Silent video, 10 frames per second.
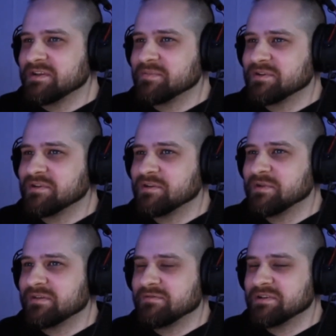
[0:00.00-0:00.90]
but a little bit of
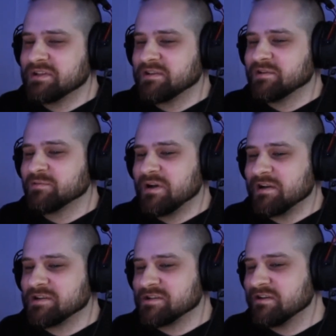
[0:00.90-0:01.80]
everything in the rock
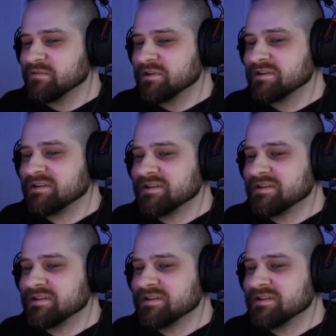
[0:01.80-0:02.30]
genre,